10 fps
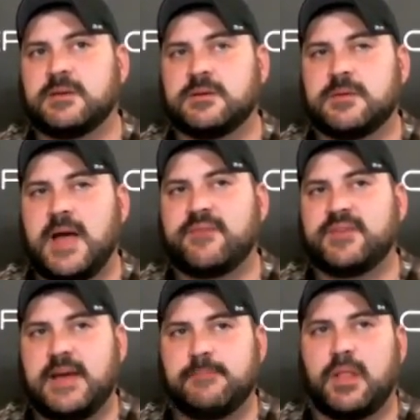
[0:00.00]
having
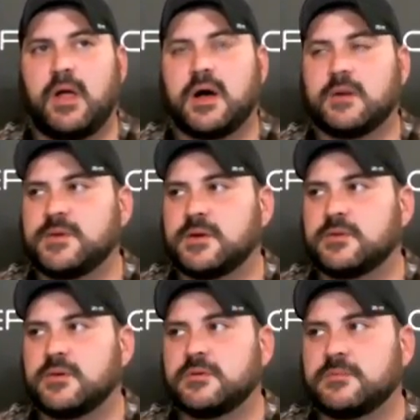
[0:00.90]
that block when you're
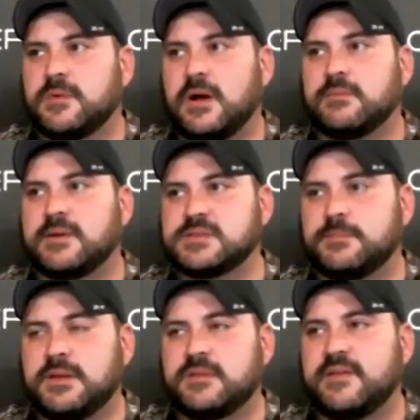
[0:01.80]
doing
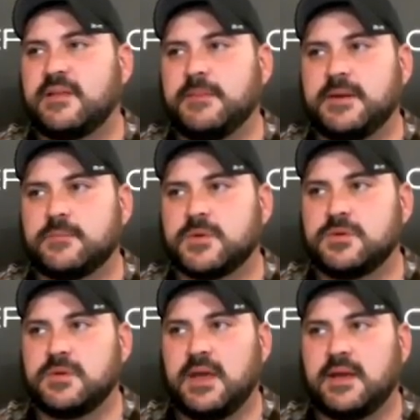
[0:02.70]
recipe development where you
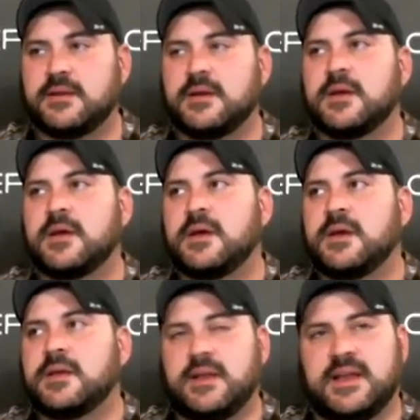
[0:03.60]
can't
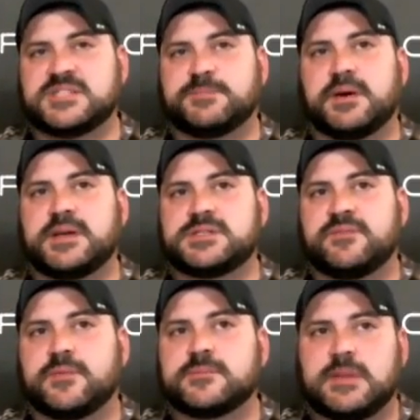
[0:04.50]
get inspiration
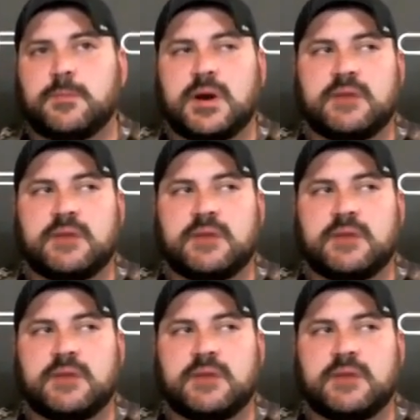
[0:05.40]
from somewhere.